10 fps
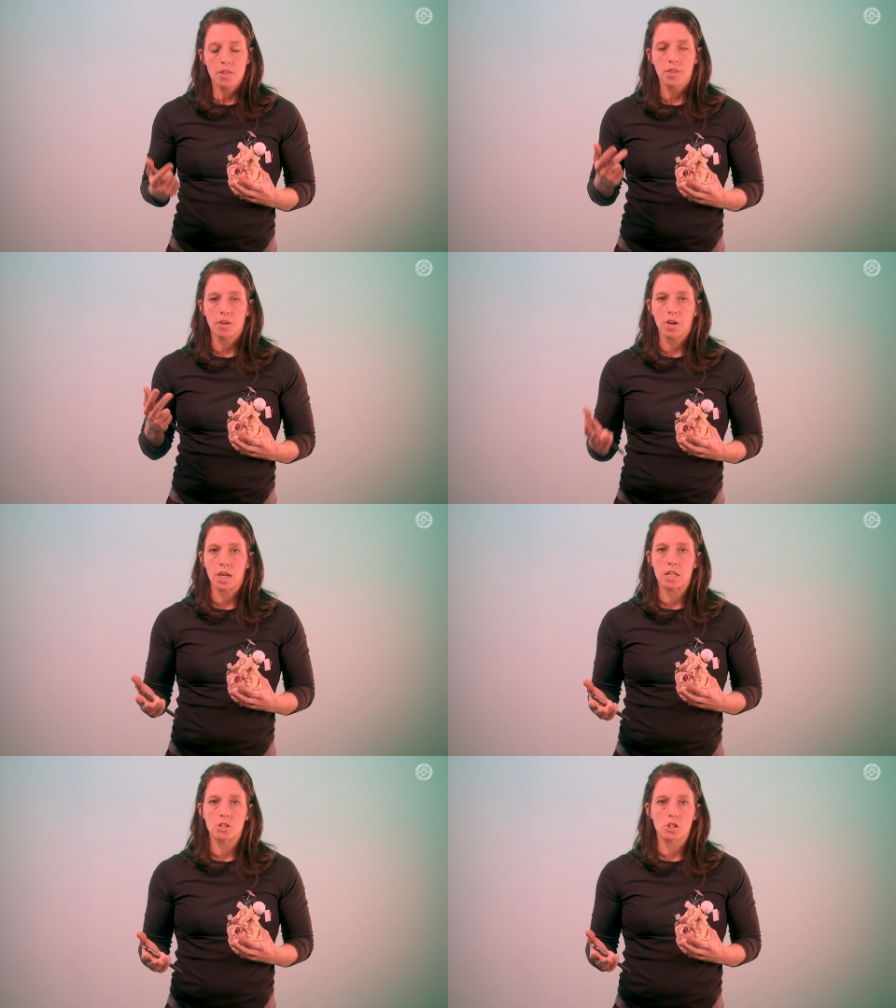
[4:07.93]
they've
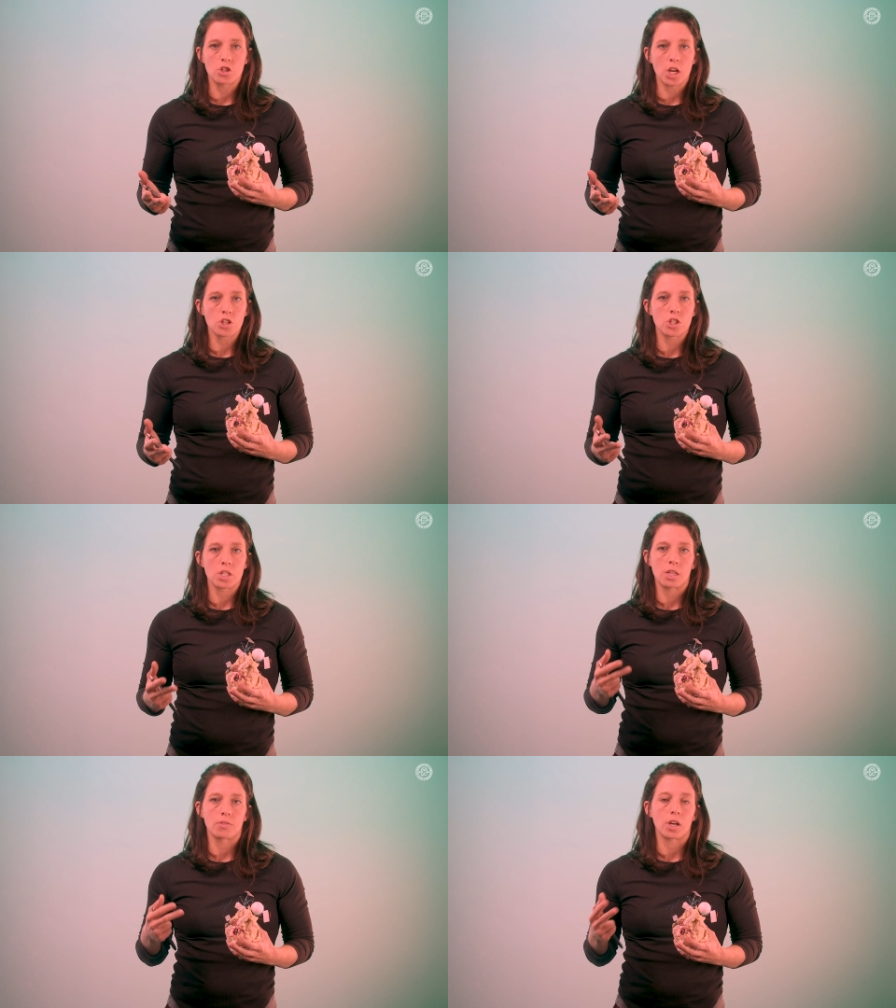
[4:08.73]
got
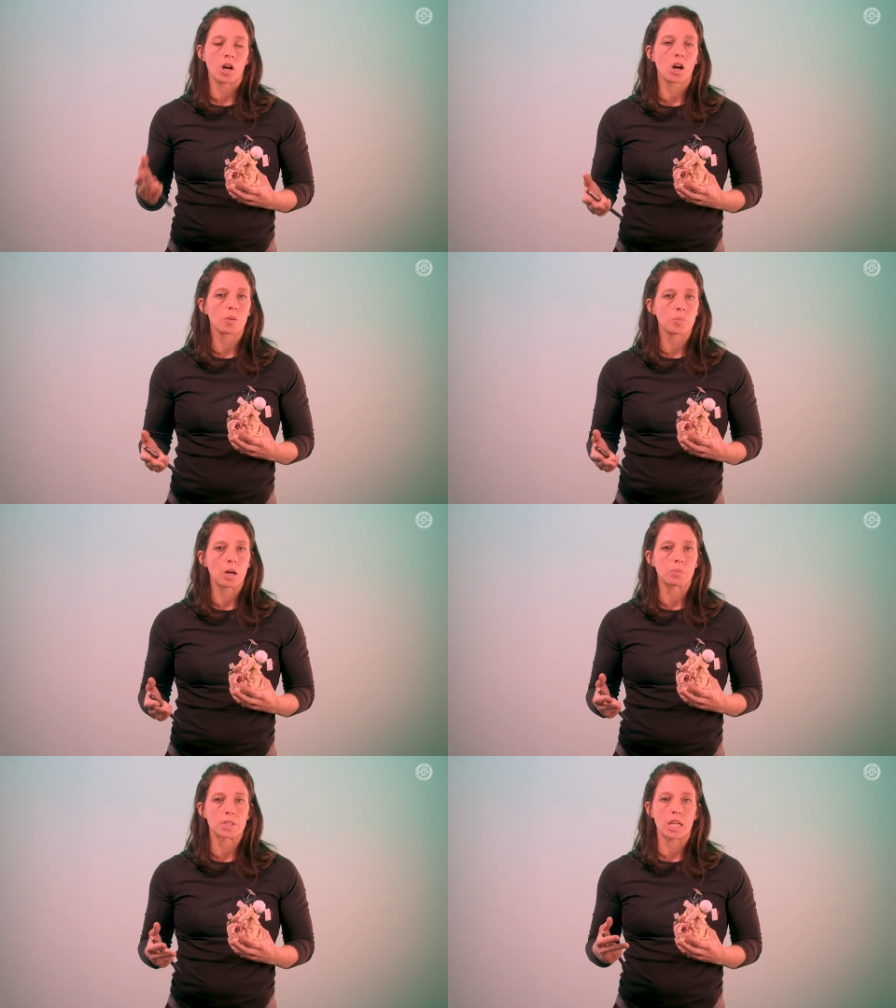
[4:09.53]
indigestion, they've got heart
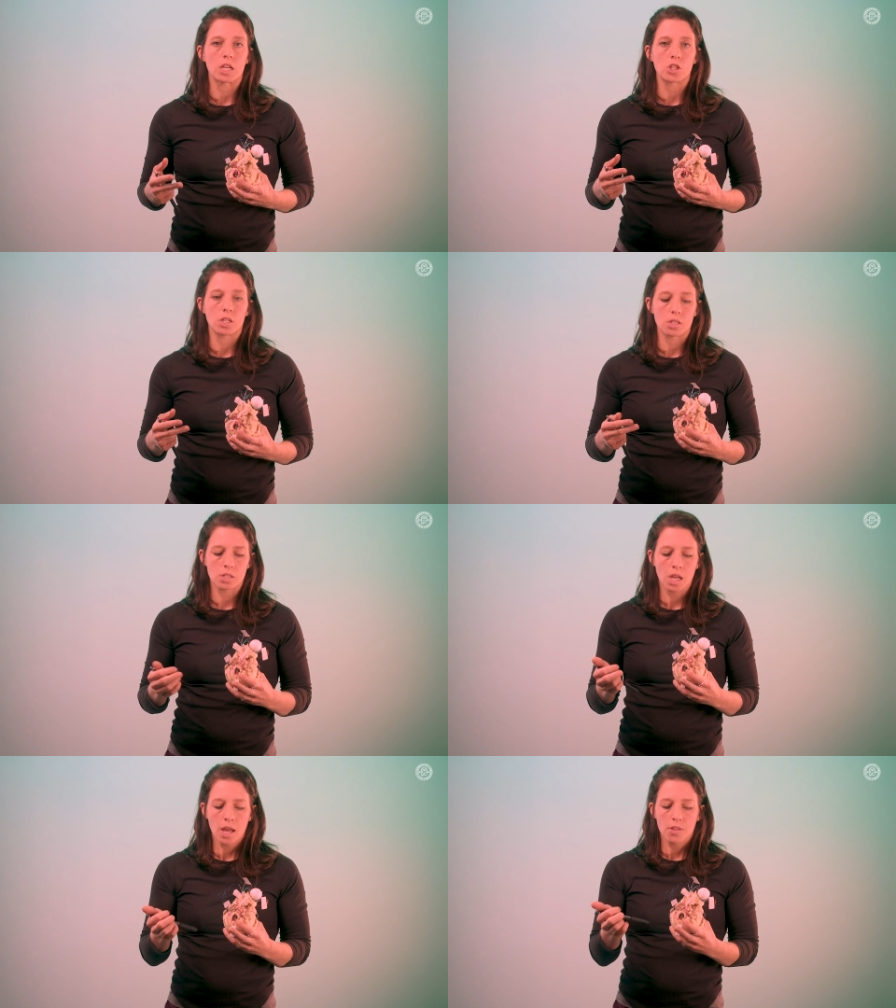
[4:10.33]
palpitations.